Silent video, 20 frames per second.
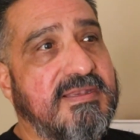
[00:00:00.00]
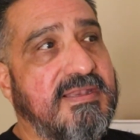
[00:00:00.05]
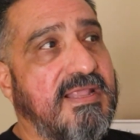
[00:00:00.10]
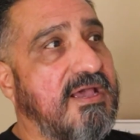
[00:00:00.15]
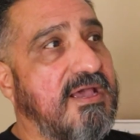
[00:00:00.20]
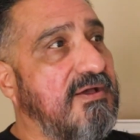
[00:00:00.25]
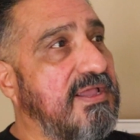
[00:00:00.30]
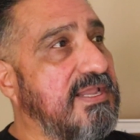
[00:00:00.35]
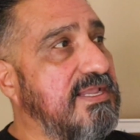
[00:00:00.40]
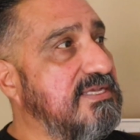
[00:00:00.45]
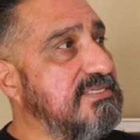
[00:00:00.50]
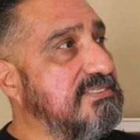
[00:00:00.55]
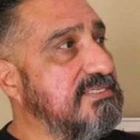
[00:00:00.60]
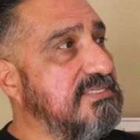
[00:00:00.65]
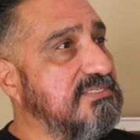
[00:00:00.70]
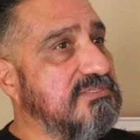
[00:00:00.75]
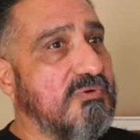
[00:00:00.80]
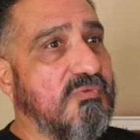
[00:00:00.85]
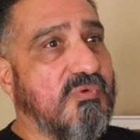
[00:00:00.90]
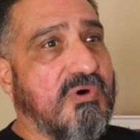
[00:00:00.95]
Now I
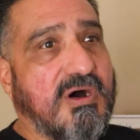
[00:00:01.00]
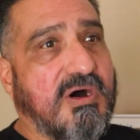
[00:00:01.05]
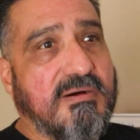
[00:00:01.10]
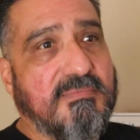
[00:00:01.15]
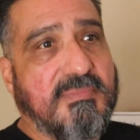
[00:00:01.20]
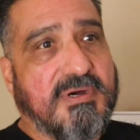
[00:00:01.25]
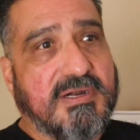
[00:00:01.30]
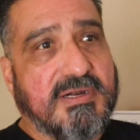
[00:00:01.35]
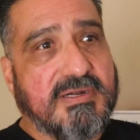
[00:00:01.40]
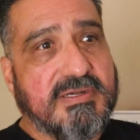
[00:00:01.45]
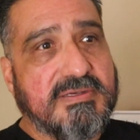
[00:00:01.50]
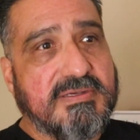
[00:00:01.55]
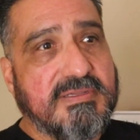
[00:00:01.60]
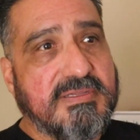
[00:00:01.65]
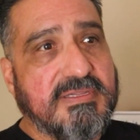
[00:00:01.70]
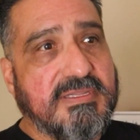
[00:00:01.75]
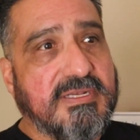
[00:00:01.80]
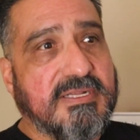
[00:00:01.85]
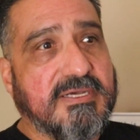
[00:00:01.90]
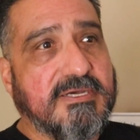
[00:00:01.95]
guess it's a Walmart,
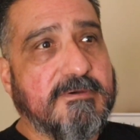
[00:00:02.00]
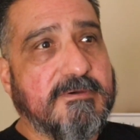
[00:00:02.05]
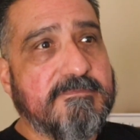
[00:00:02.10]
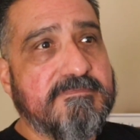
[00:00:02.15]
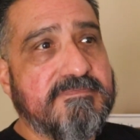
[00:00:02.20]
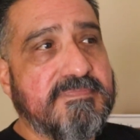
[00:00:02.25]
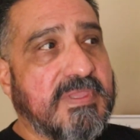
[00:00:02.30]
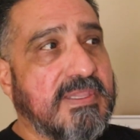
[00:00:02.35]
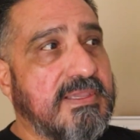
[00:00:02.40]
you know.